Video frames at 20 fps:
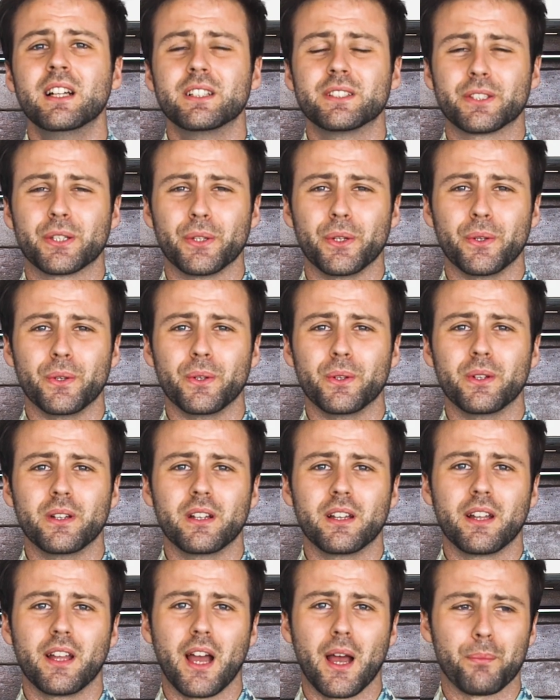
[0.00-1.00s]
to
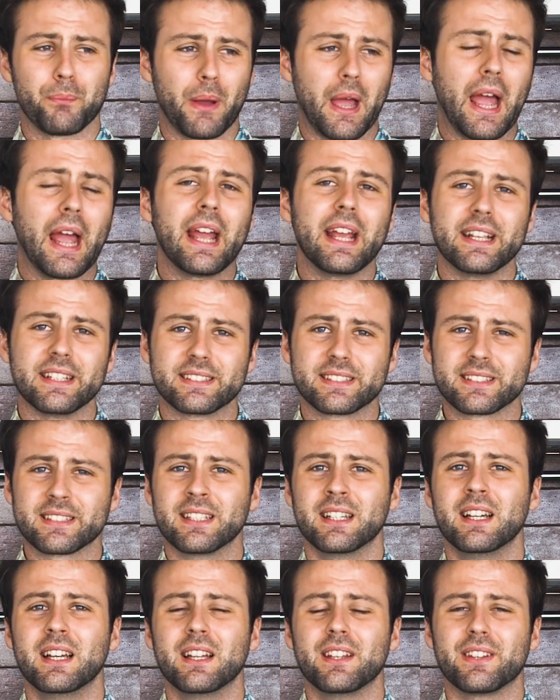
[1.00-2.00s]
a
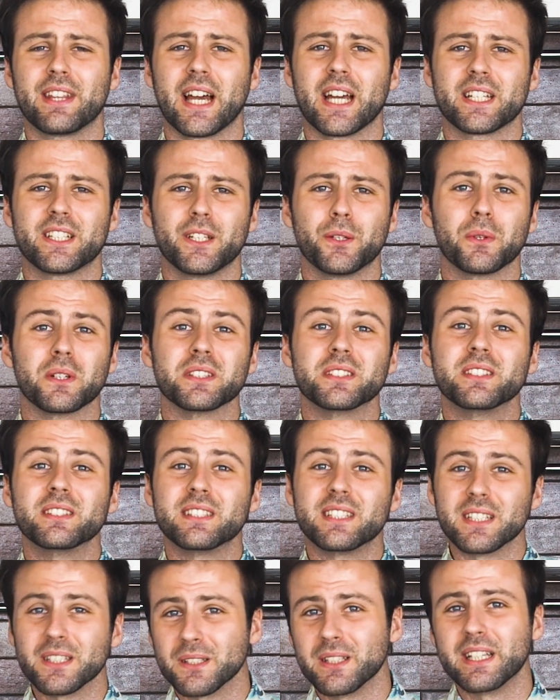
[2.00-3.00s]
pace that you are
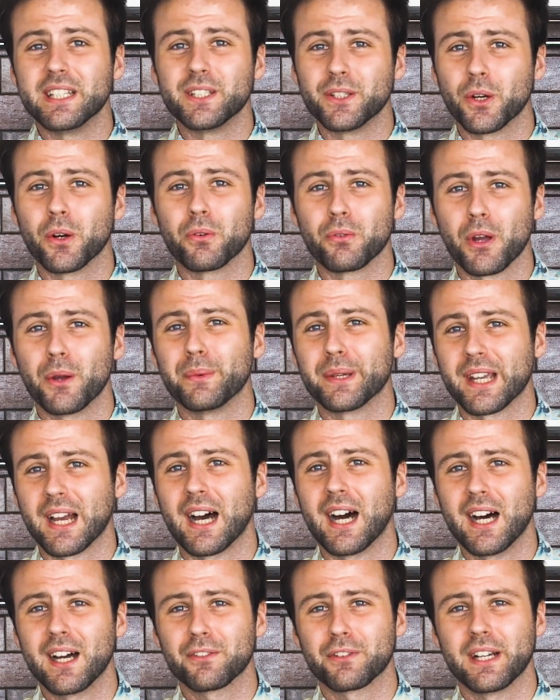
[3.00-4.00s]
still in your aerobic
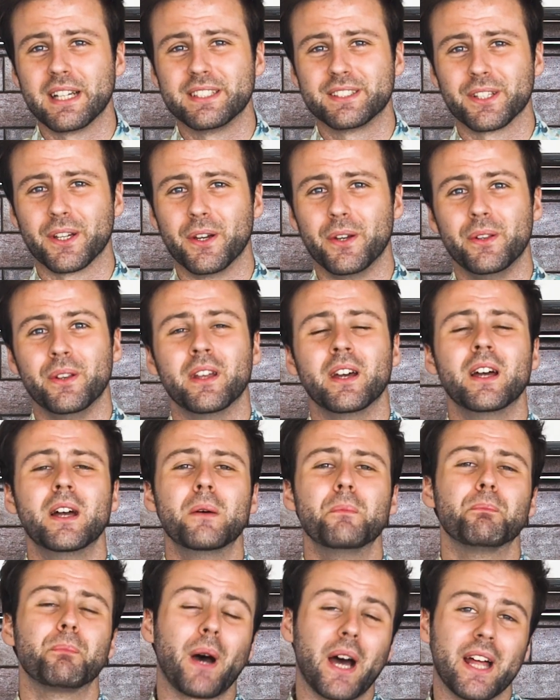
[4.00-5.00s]
heart rate zone,
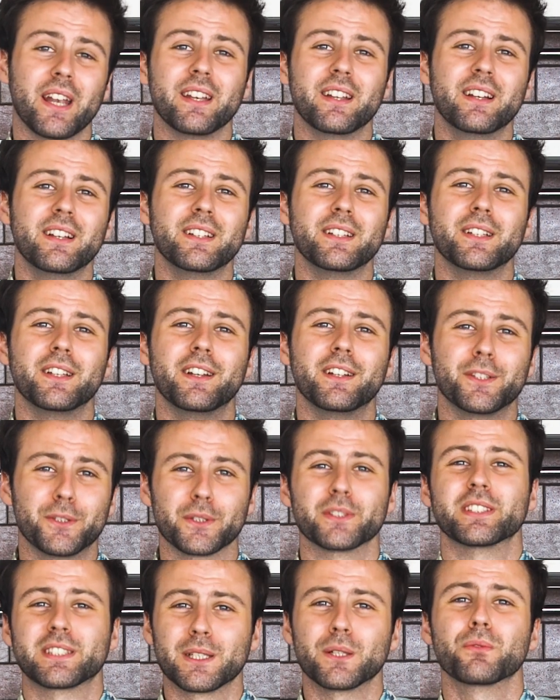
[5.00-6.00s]
but you're
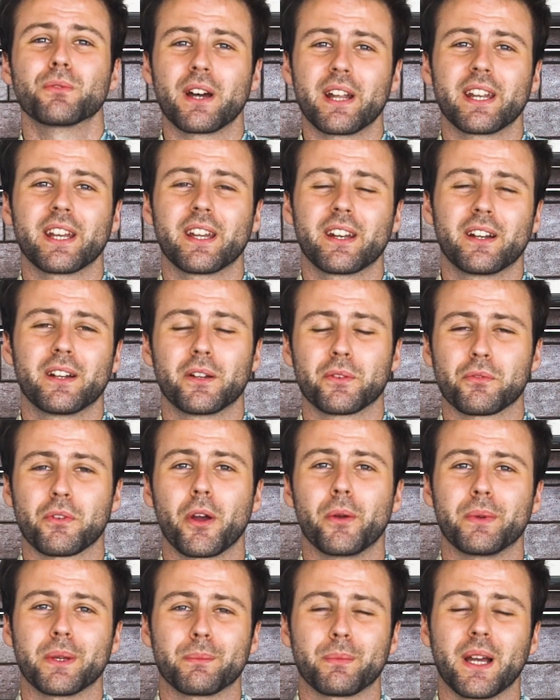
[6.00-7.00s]
still running at an
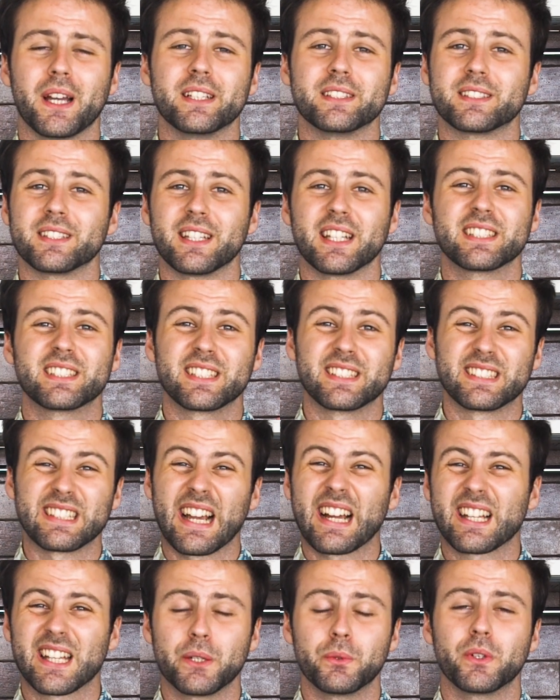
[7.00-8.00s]
aerobic pace. And that's
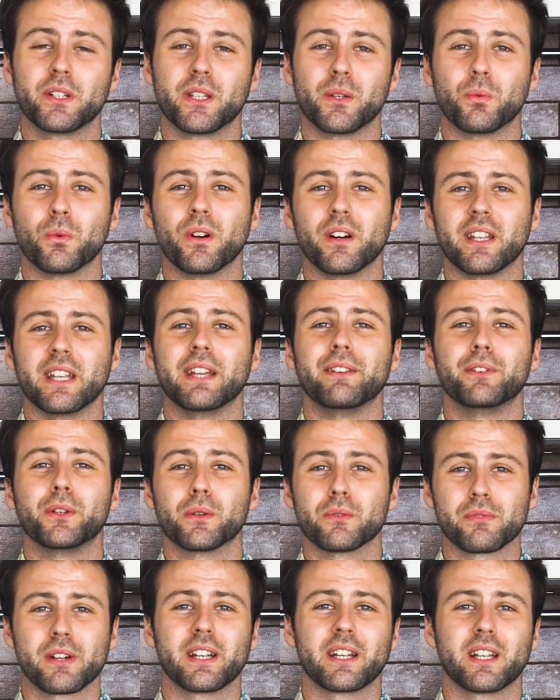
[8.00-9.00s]
exactly what you want if you're
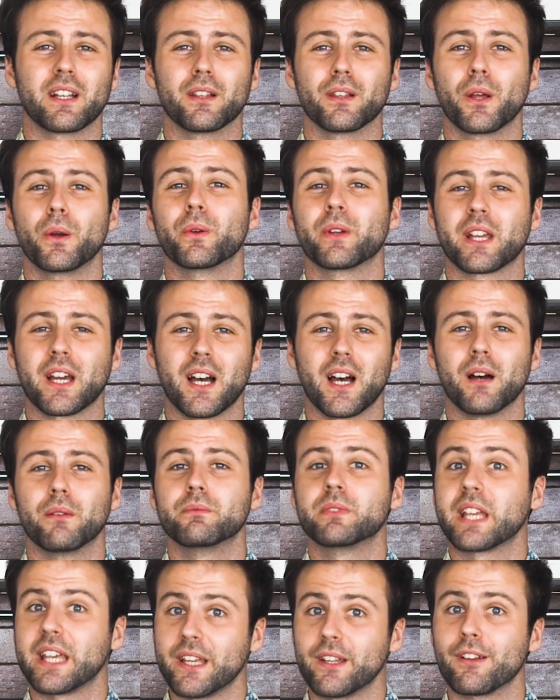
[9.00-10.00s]
running a low
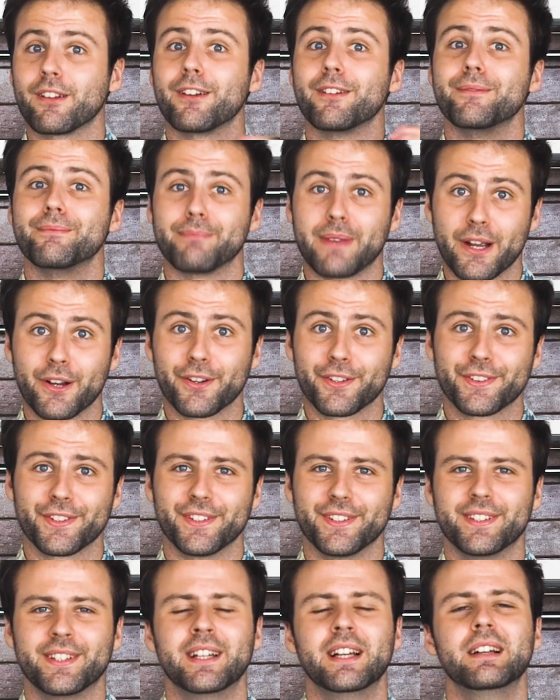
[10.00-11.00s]
carb keto
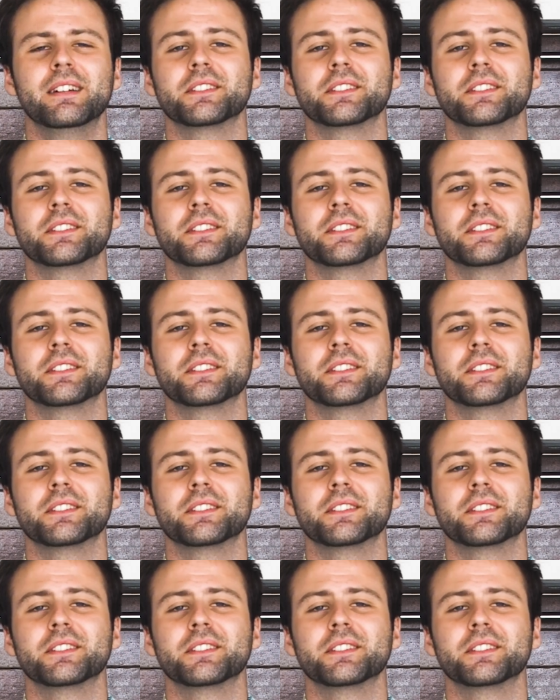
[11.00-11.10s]
marathon.